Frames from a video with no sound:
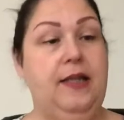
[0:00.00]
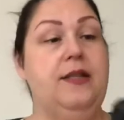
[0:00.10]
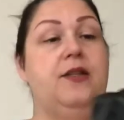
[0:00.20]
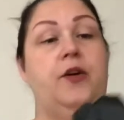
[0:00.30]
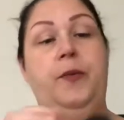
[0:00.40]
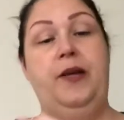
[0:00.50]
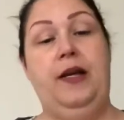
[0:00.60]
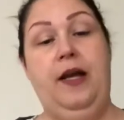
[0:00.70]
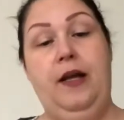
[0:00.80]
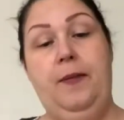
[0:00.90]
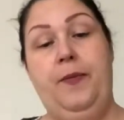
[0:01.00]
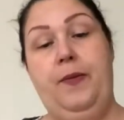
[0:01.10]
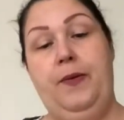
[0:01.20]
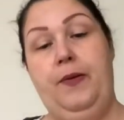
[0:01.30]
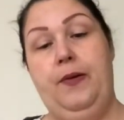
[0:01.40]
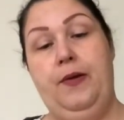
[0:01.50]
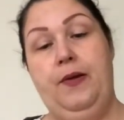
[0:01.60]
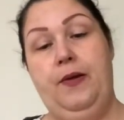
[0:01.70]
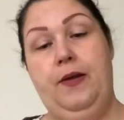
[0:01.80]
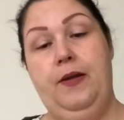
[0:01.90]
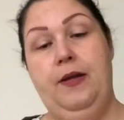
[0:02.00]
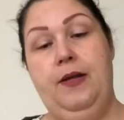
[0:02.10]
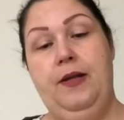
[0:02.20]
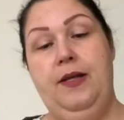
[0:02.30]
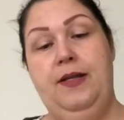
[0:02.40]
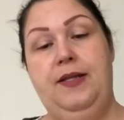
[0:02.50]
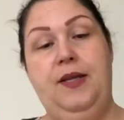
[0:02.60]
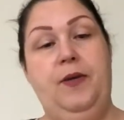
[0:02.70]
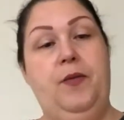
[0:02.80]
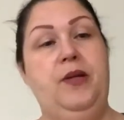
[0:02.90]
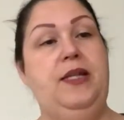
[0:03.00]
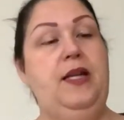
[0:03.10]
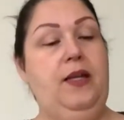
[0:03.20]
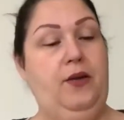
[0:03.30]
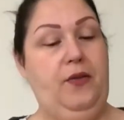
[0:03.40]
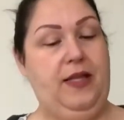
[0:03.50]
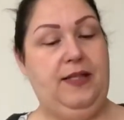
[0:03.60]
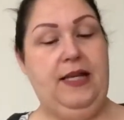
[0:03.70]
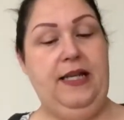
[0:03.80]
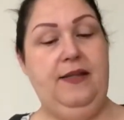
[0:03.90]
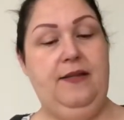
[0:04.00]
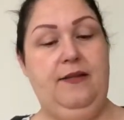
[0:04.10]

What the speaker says: Let's open it up. See what we're dealing. Oh, that's nice.